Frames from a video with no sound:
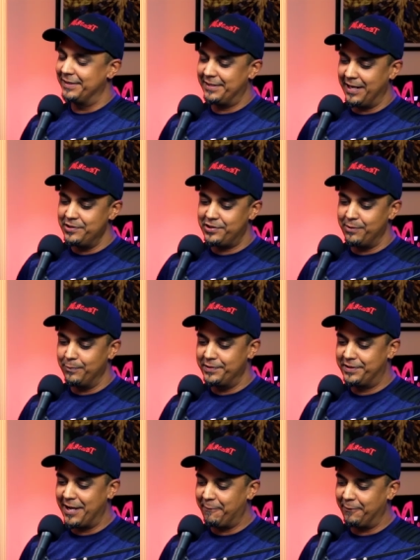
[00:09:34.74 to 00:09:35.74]
the, tension
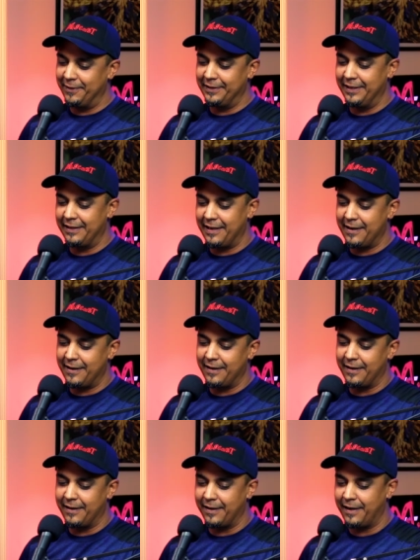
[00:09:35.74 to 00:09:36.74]
was definitely
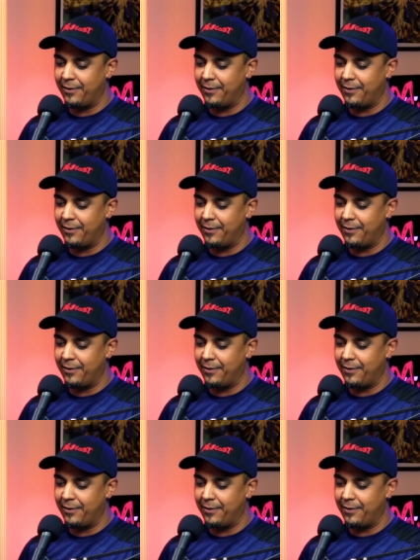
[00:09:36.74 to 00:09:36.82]
there uh,